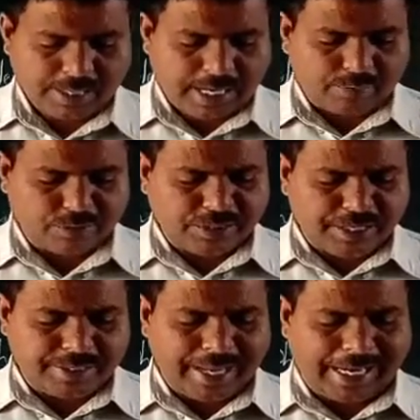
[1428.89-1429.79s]
I was
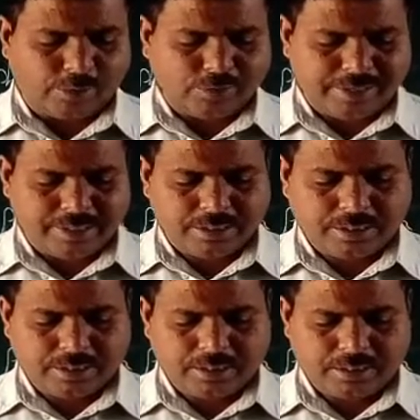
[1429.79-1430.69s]
then diagnosed
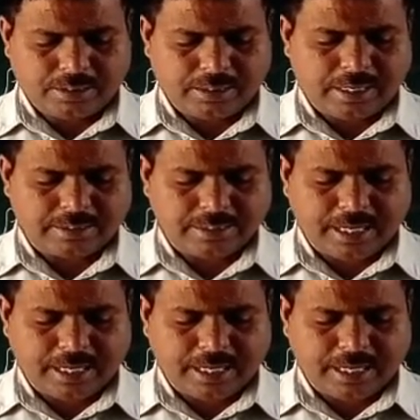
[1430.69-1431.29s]
as